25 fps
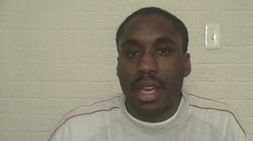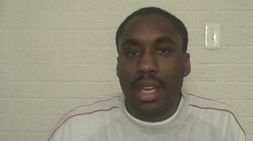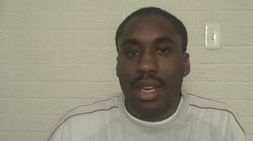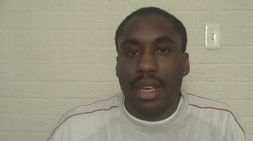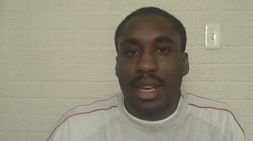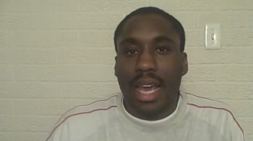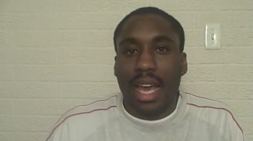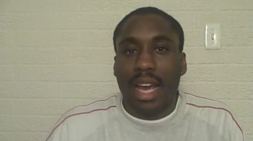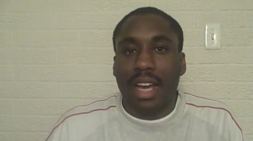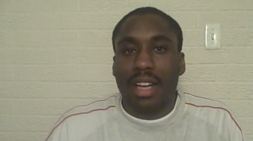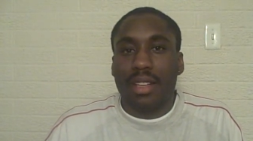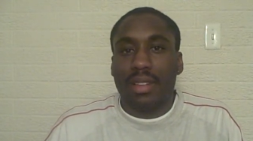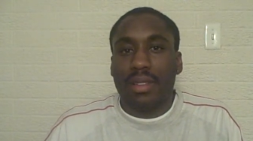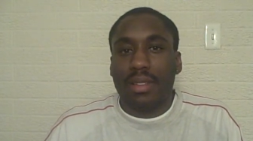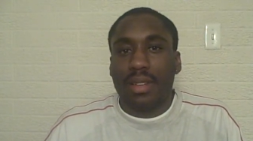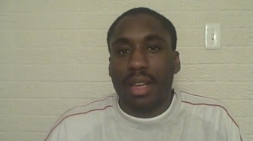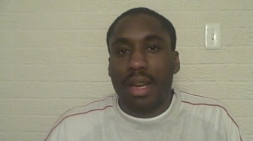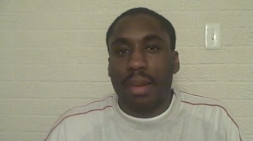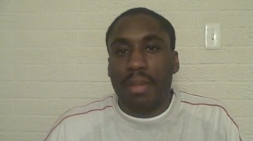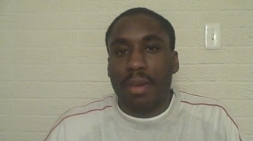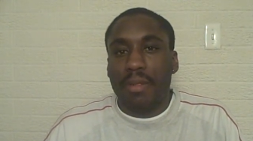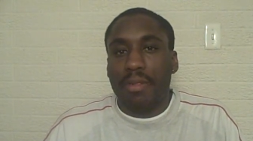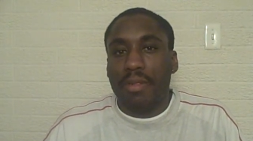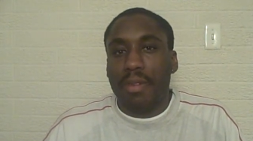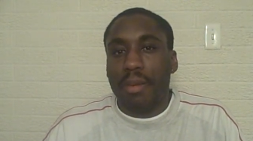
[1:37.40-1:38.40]
Now,
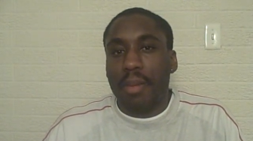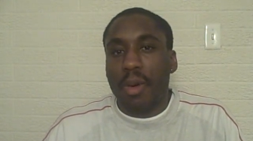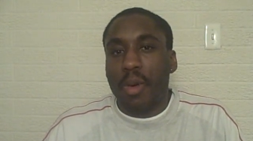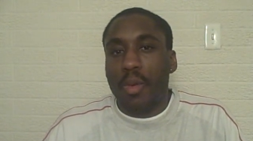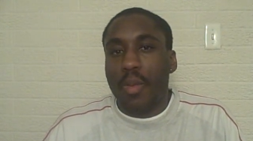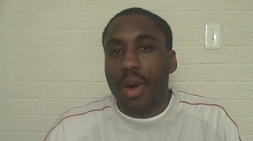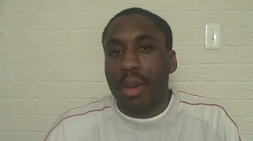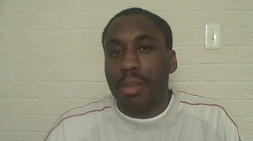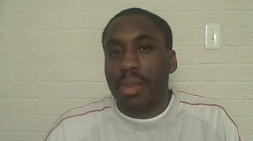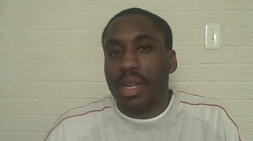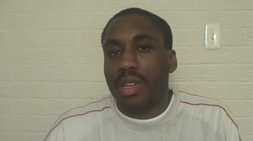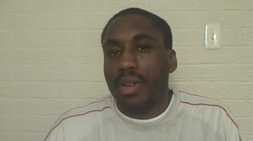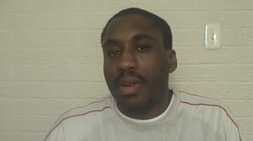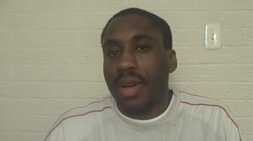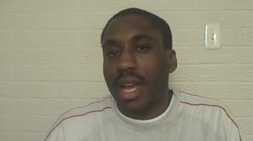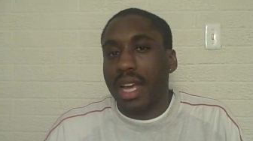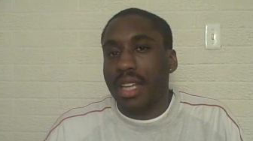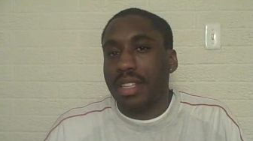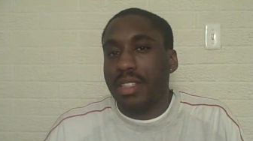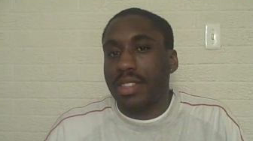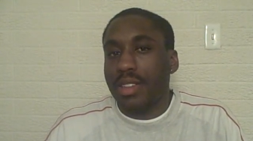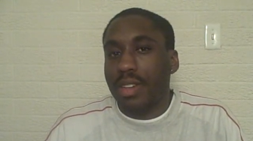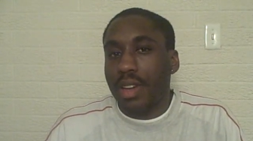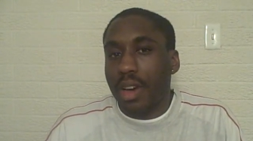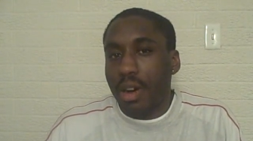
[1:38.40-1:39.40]
coming from a woman who
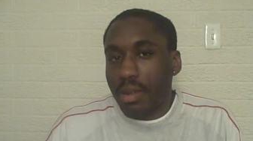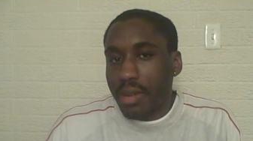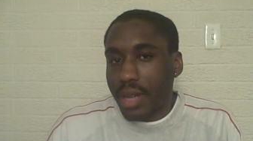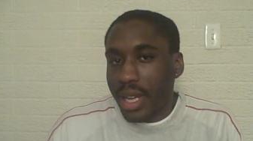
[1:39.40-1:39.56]
has no